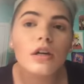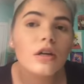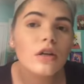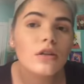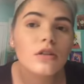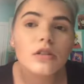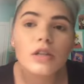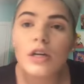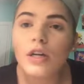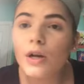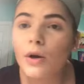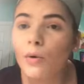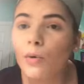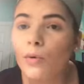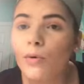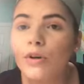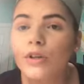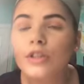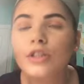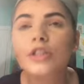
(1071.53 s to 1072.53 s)
It's kind of
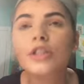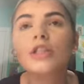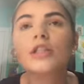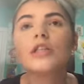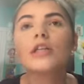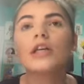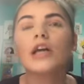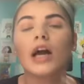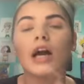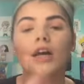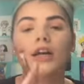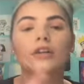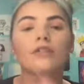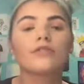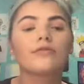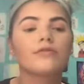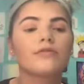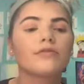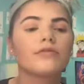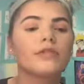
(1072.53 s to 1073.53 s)
orangey, kind
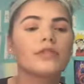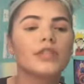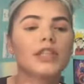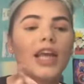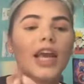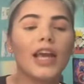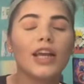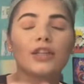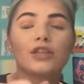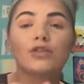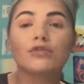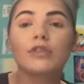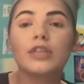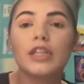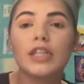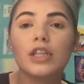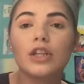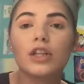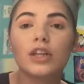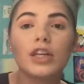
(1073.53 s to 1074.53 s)
of
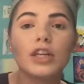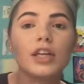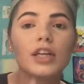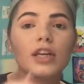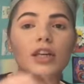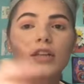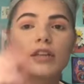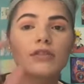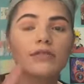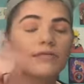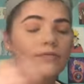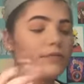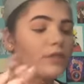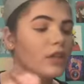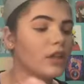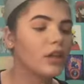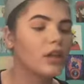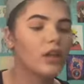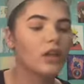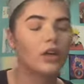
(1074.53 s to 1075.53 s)
tangerine looking,
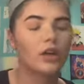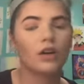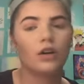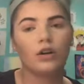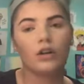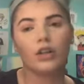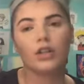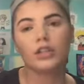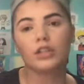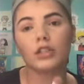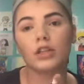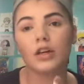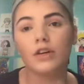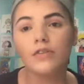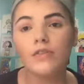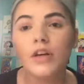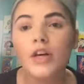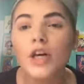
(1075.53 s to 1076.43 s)
all that stuff.